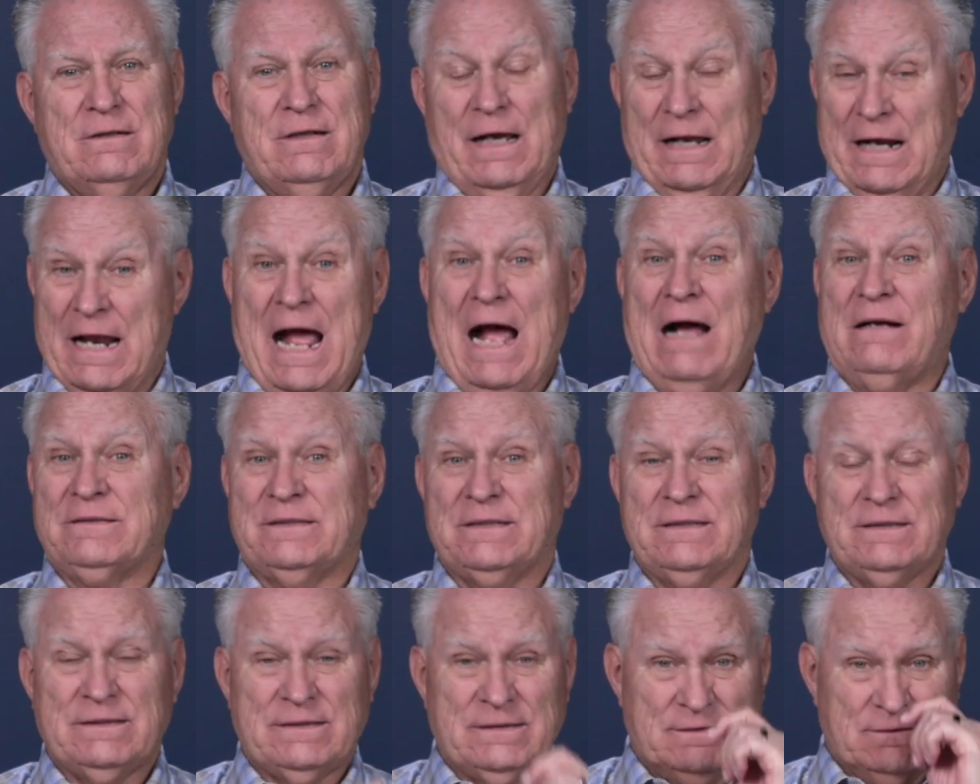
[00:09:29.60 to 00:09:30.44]
in
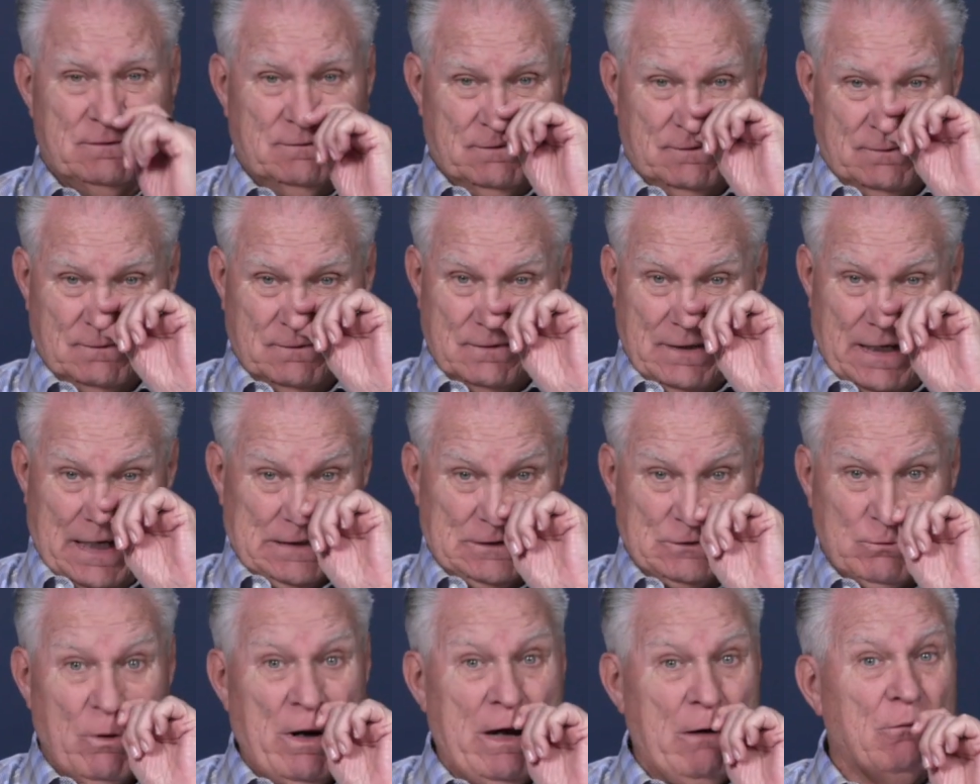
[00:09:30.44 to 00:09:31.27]
houses,
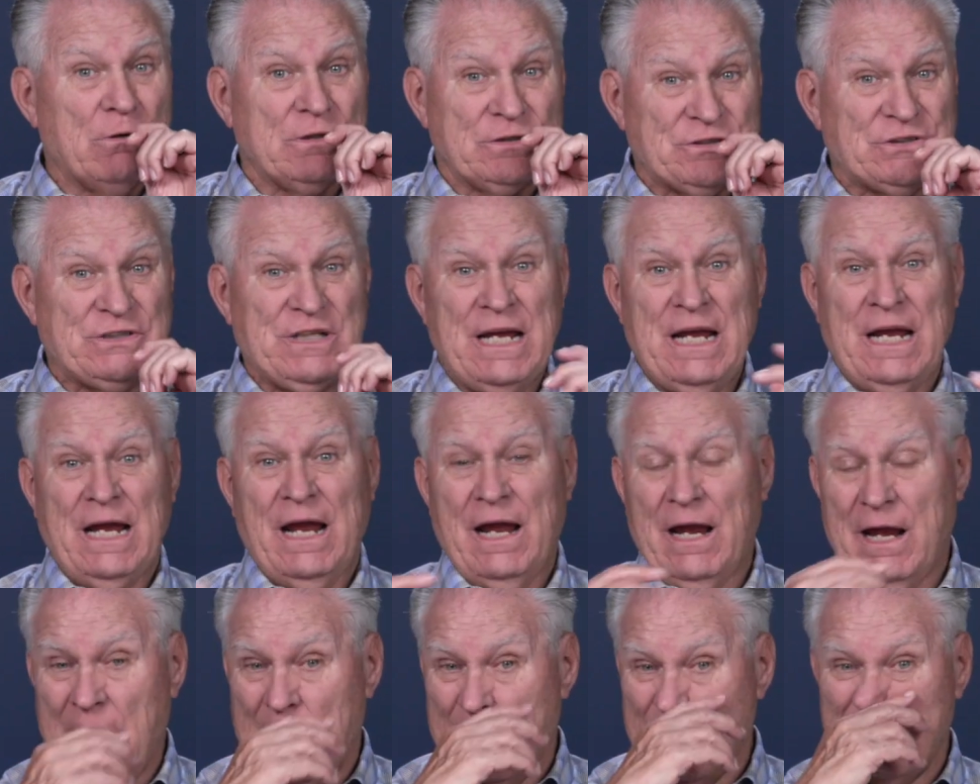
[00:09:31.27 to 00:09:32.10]
as we will
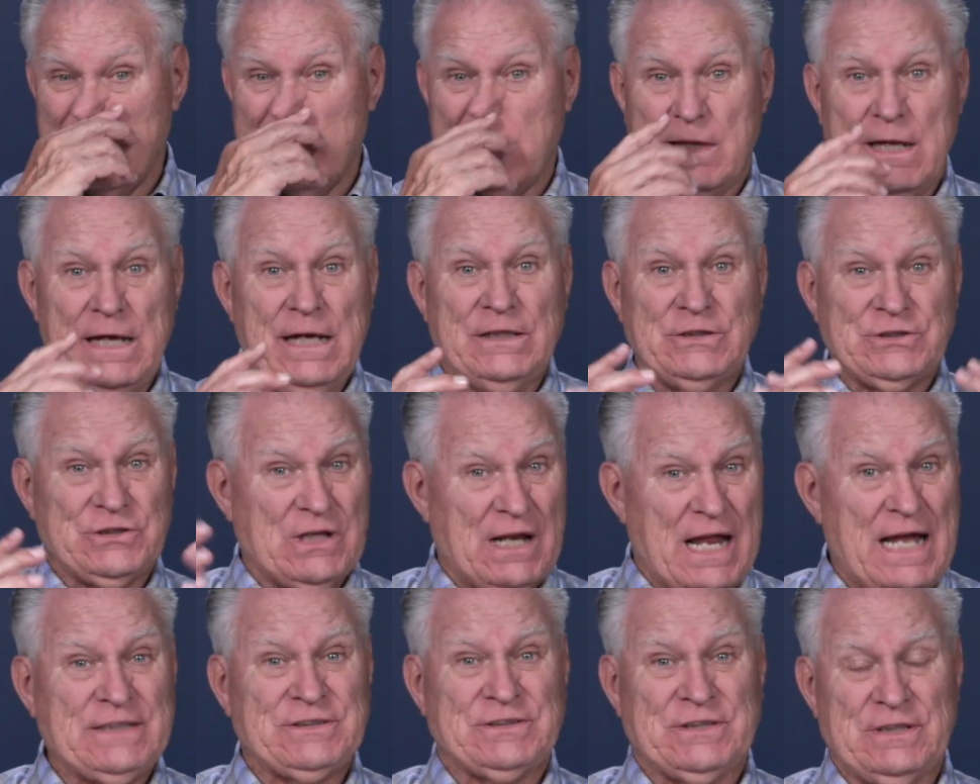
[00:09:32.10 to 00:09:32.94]
see in these
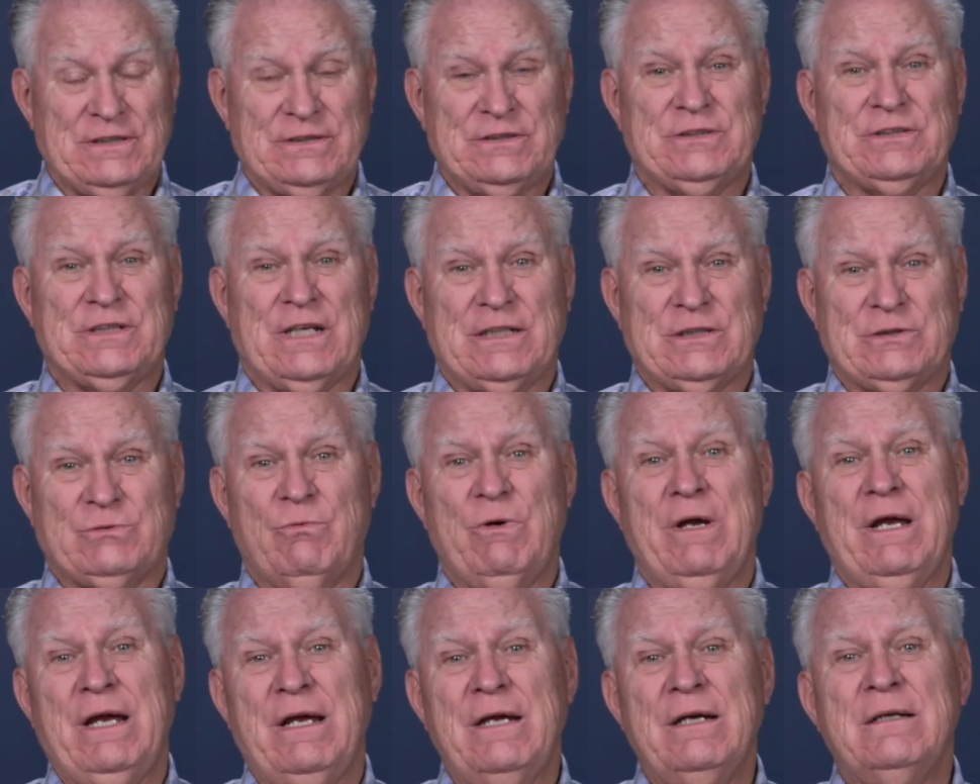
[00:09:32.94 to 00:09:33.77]
lessons as
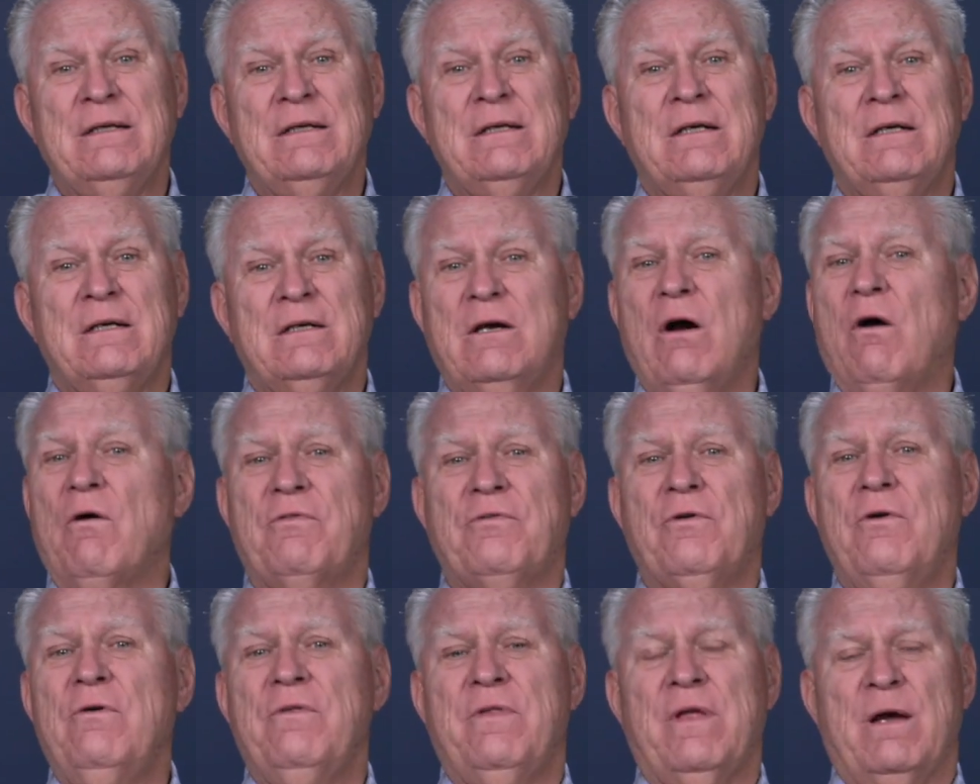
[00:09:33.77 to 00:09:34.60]
we go
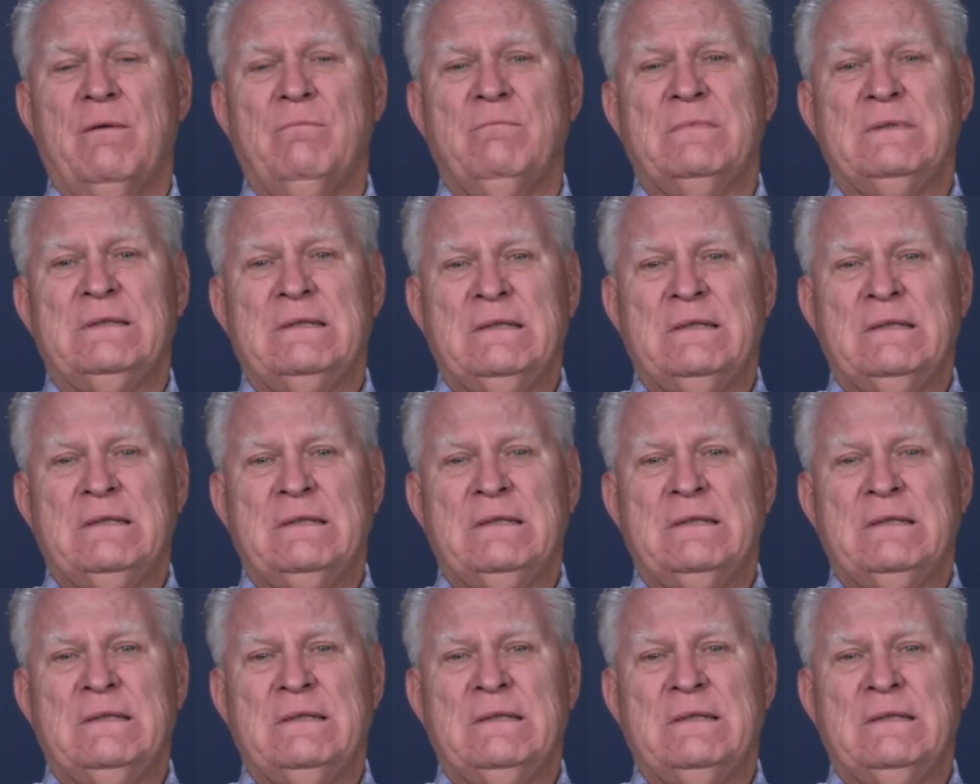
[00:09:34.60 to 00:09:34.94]
through them.